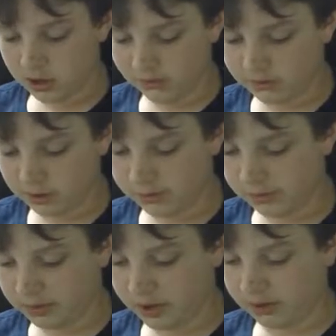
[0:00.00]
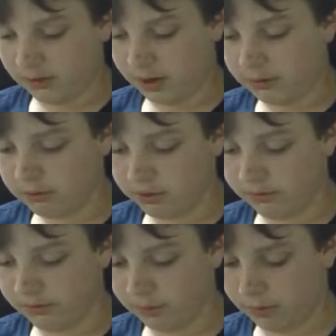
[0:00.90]
I've just been playing around with it
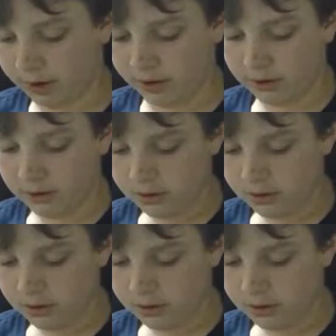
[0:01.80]
for a while.